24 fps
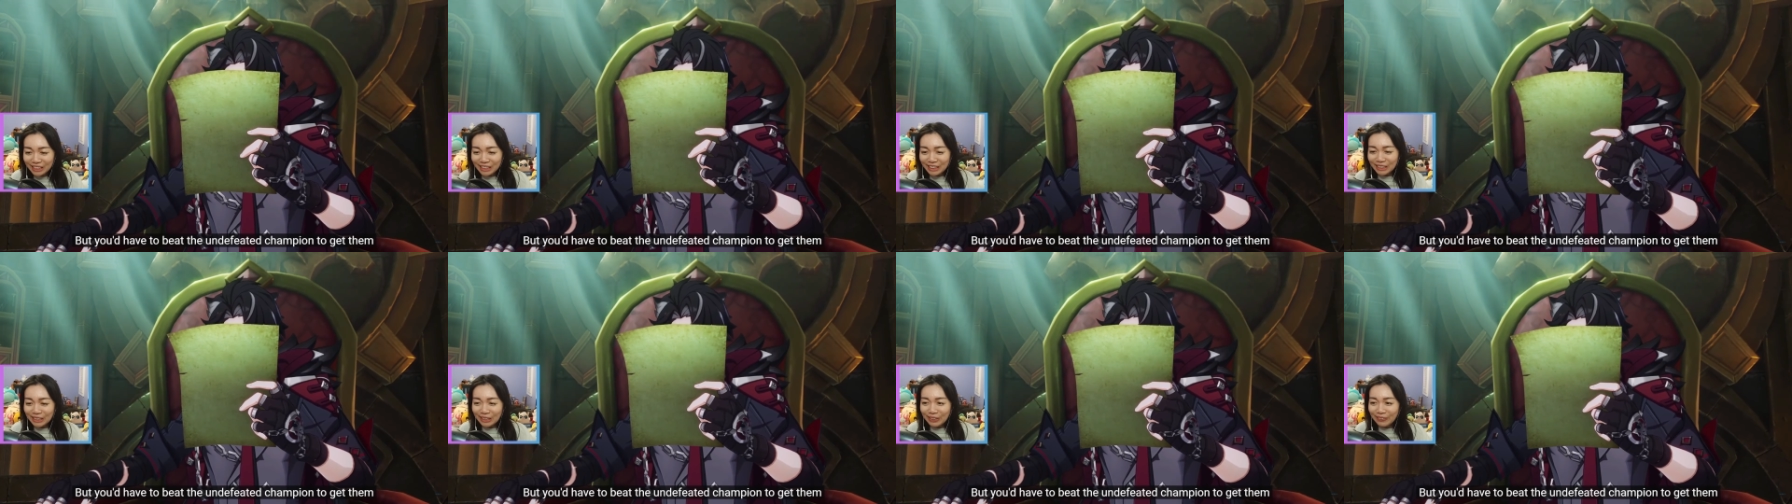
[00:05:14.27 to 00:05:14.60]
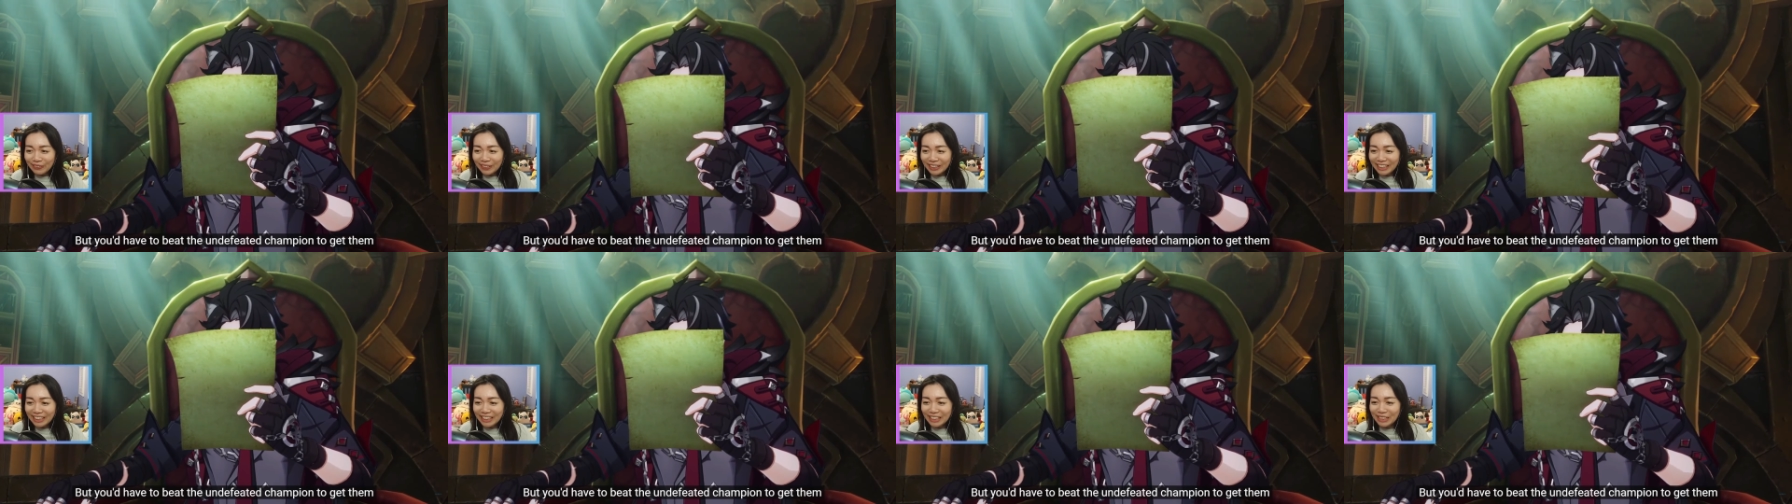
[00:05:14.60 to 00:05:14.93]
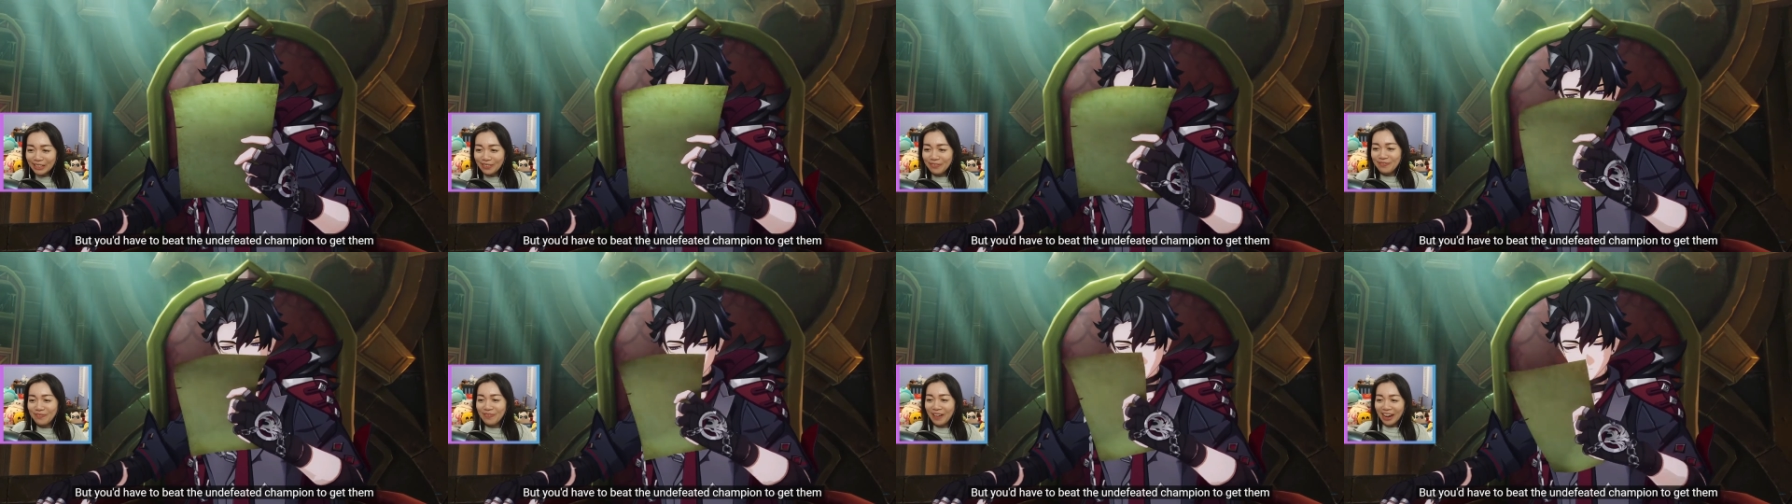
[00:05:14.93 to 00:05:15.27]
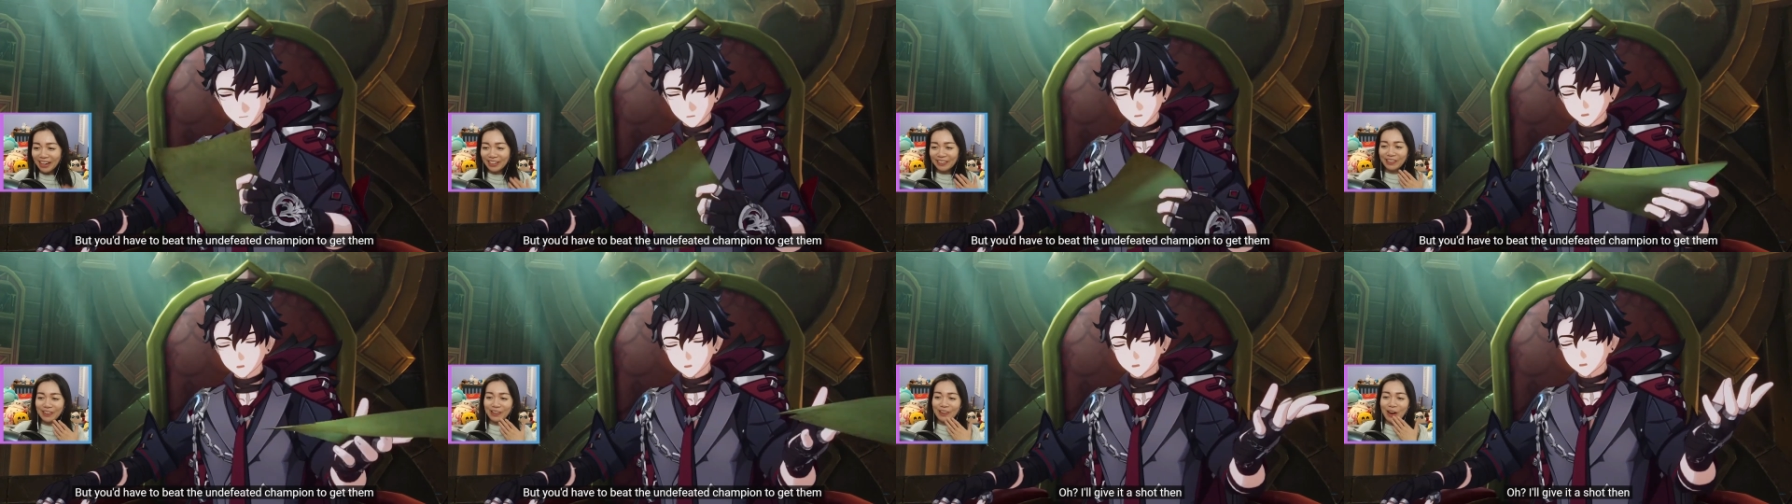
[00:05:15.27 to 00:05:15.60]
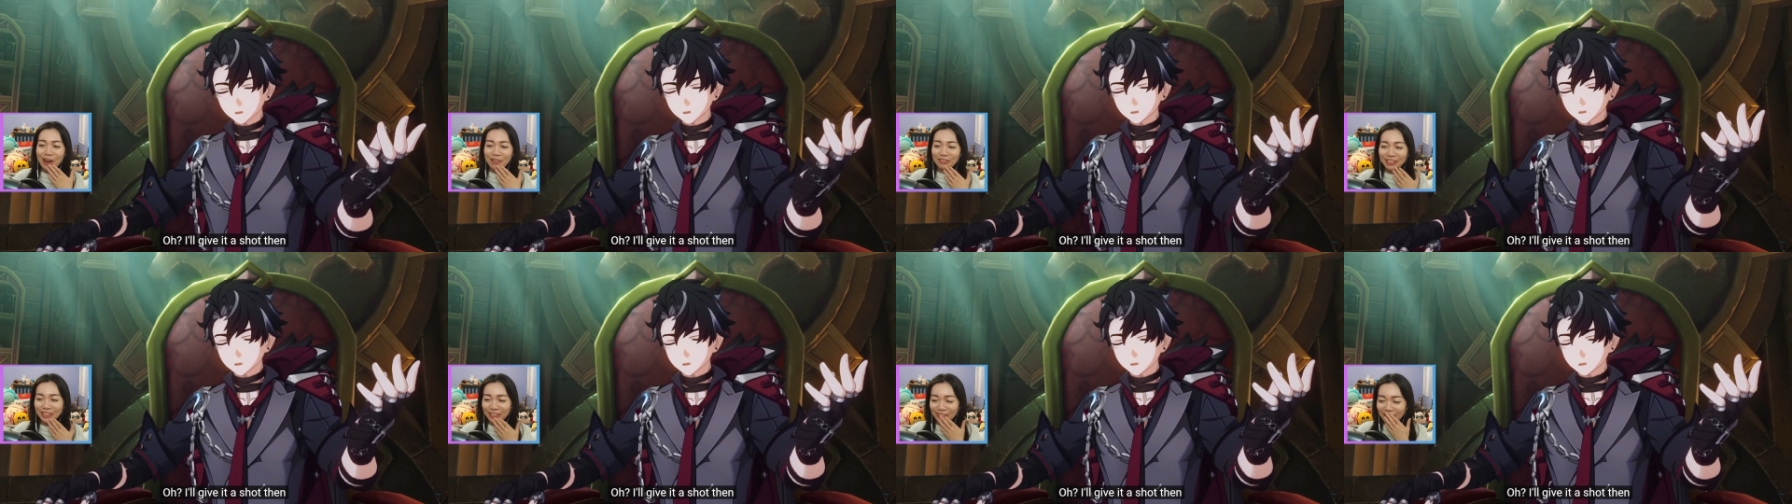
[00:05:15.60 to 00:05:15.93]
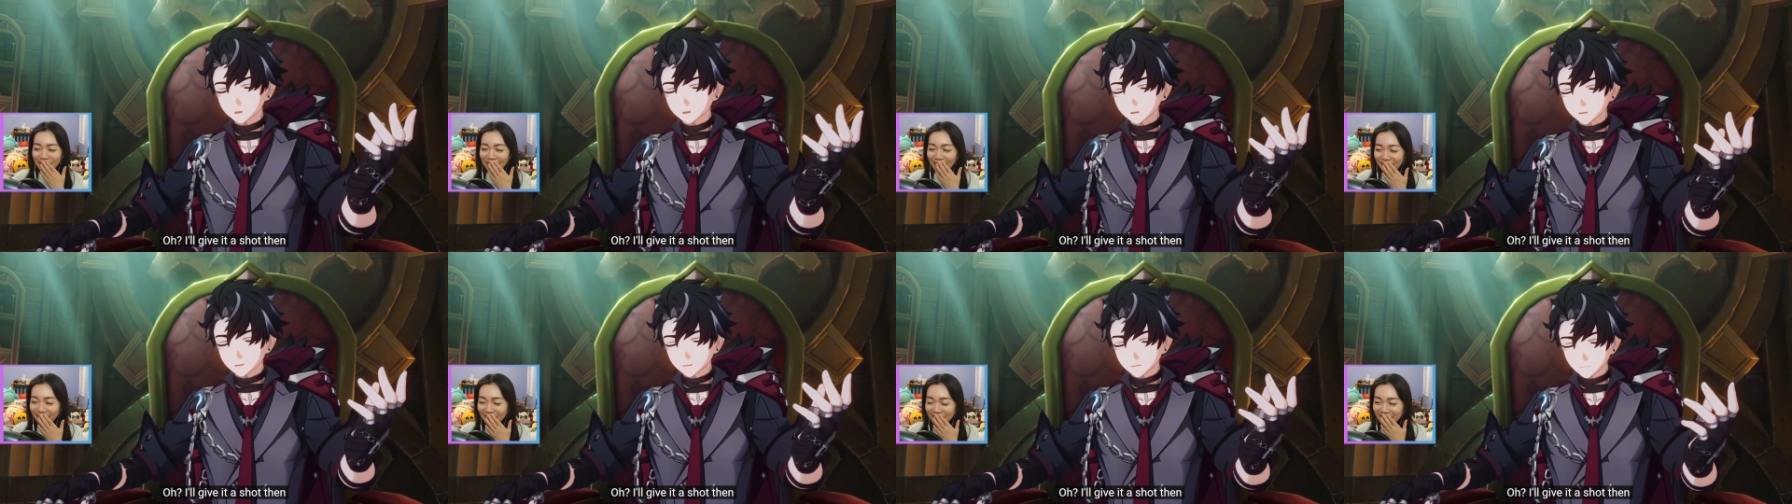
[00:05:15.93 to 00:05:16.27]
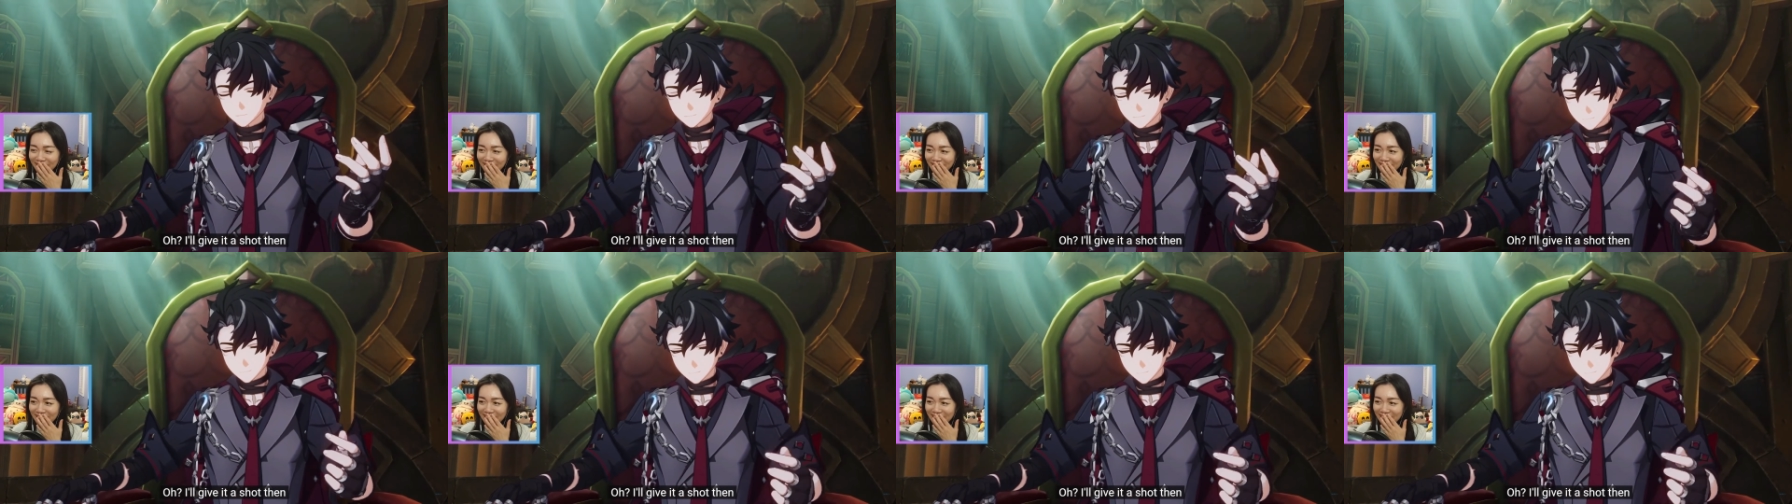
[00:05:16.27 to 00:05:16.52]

was champion to get them. in the background oh. hopping around?